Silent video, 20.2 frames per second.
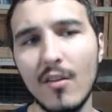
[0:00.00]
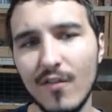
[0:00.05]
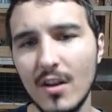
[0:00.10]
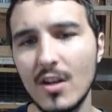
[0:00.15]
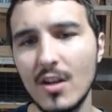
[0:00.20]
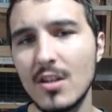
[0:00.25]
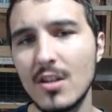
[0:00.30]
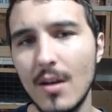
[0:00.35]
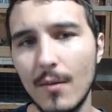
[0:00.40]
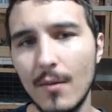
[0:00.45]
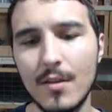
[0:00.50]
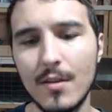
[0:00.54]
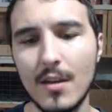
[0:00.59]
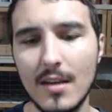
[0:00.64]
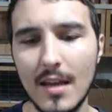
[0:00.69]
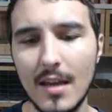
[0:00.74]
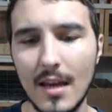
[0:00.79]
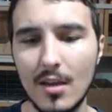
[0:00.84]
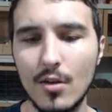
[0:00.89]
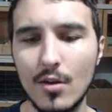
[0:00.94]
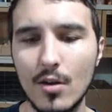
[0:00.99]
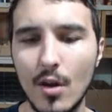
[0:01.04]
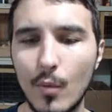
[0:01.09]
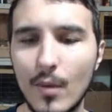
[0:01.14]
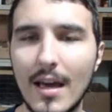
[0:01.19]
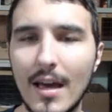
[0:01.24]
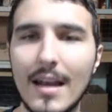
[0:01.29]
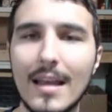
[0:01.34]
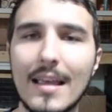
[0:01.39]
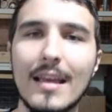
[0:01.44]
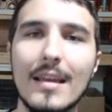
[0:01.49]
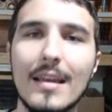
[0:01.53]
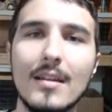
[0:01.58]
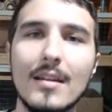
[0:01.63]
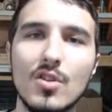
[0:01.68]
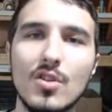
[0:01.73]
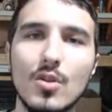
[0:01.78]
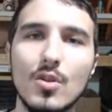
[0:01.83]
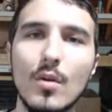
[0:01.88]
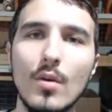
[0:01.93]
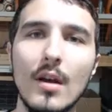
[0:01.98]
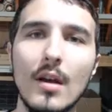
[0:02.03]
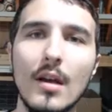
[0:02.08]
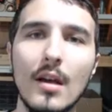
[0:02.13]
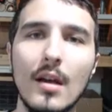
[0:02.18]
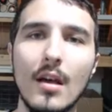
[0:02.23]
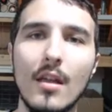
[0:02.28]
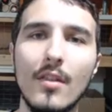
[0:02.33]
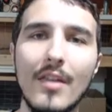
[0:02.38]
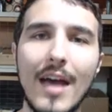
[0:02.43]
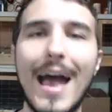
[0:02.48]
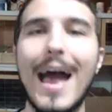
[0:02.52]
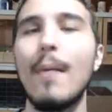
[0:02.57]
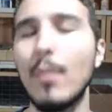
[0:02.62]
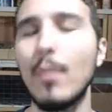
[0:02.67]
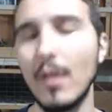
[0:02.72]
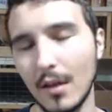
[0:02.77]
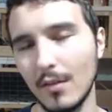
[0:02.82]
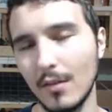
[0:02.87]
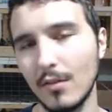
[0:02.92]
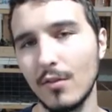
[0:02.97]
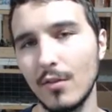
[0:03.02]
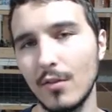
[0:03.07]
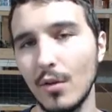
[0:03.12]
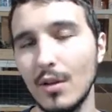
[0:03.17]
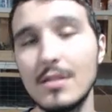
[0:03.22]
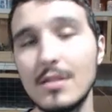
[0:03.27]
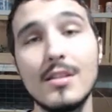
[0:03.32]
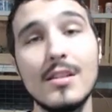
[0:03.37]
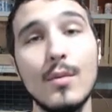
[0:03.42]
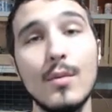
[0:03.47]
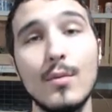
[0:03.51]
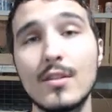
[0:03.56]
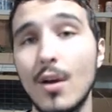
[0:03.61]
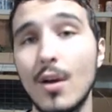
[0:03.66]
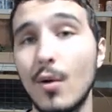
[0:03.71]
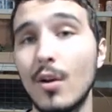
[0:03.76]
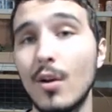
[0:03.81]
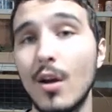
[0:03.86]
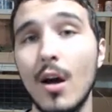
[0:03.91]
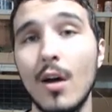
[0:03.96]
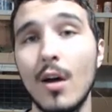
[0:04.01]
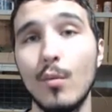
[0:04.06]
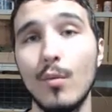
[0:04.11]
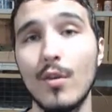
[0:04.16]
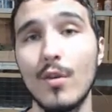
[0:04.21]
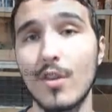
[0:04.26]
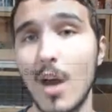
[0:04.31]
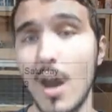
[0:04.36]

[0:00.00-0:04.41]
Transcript: finished up for the day, we got to get into the happenings. So let's see what's going on with